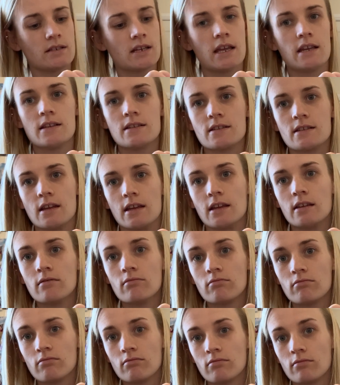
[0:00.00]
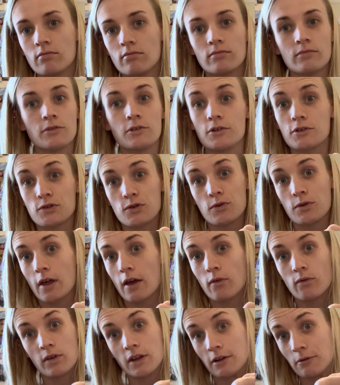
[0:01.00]
tasty just through
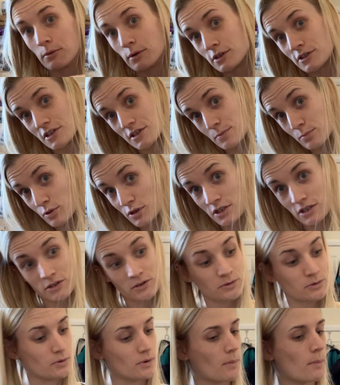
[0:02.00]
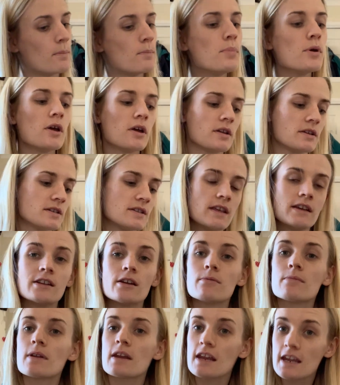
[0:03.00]
their feet, which is pretty cool. But they
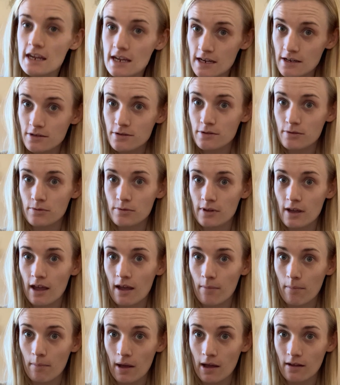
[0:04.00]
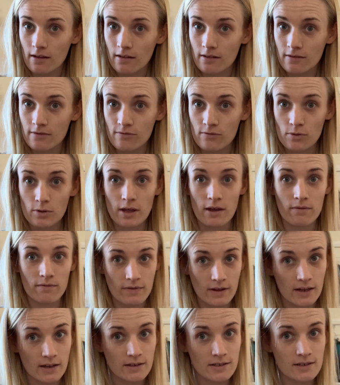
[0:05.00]
don't eat through their
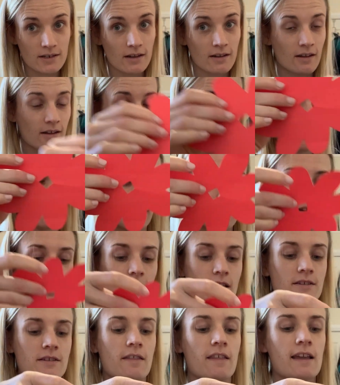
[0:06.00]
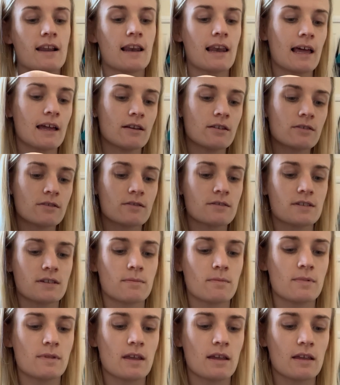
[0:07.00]
feet. Okay, so they land on
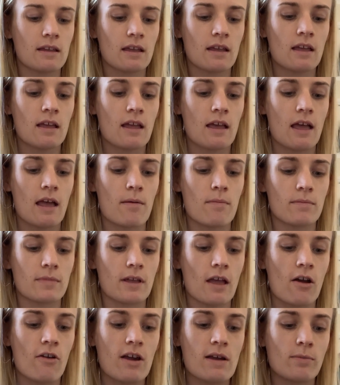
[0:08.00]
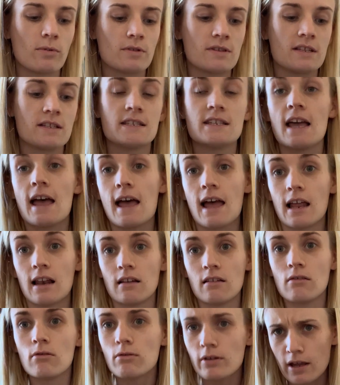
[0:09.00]
something and are able to
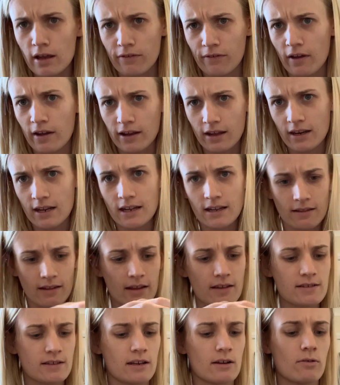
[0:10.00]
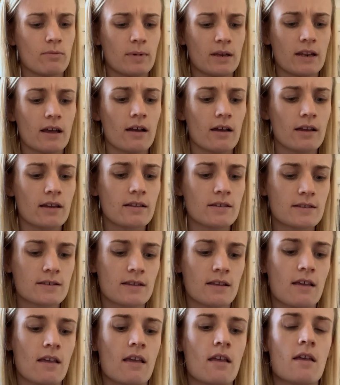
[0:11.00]
tell, oh yes, I can eat this and it'll be
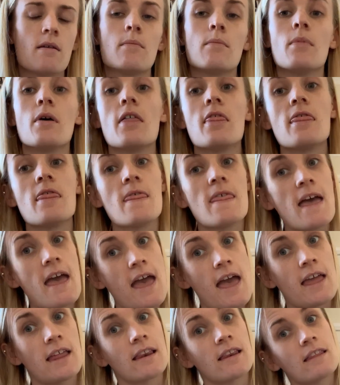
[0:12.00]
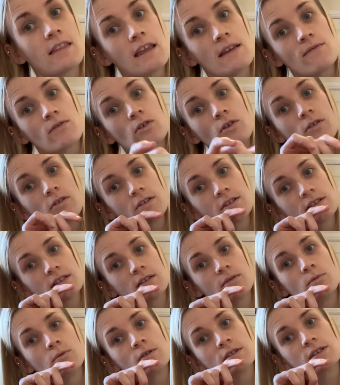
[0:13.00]
nice. But then they've got
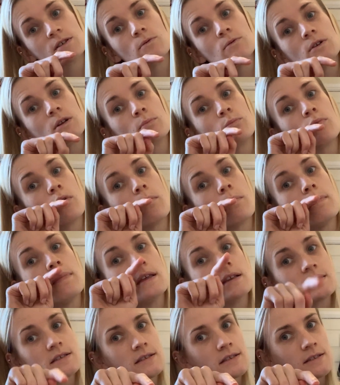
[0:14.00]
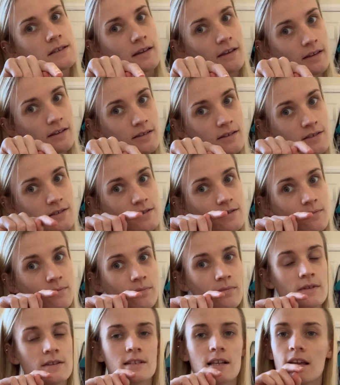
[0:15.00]
what's called a proboscis.
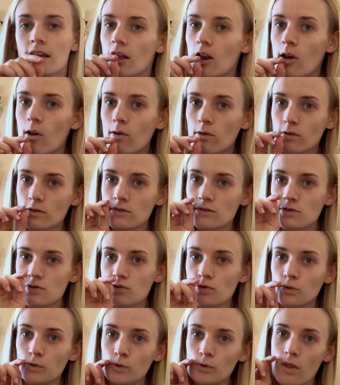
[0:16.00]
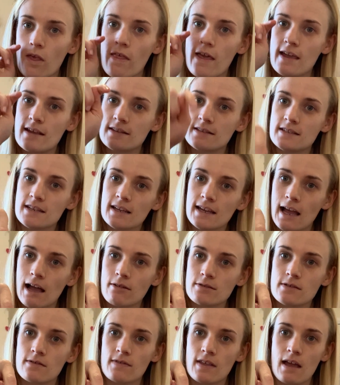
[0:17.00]
It's like a long straw that they stick
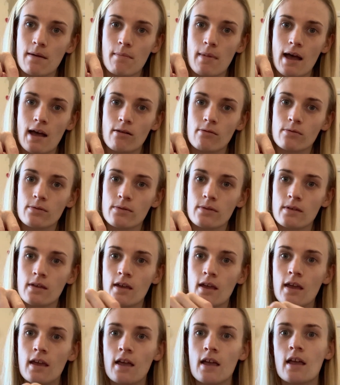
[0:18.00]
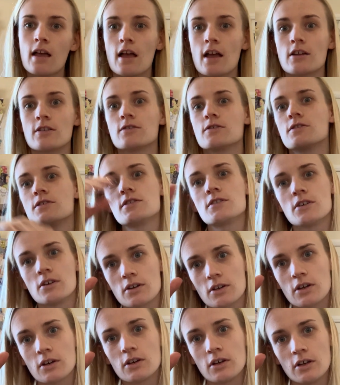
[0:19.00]
out of their mouth and
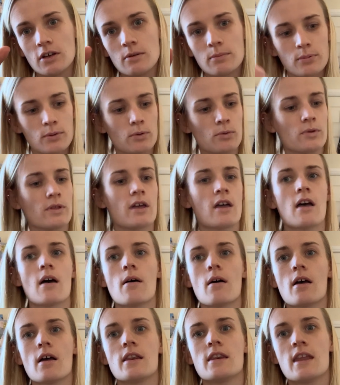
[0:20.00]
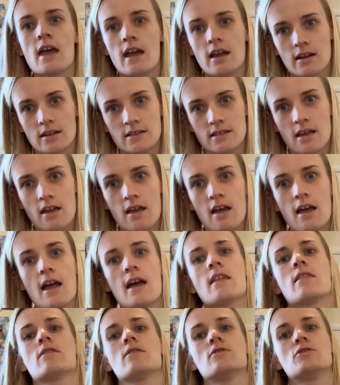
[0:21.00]
suck up all the nectar
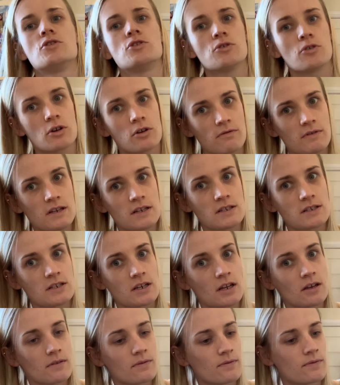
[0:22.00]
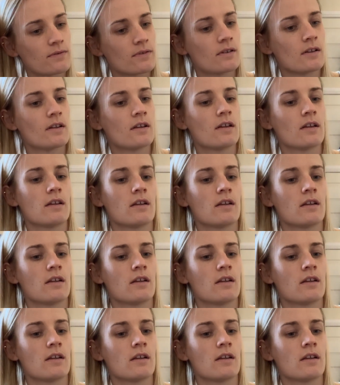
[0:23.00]
and the sugary stuff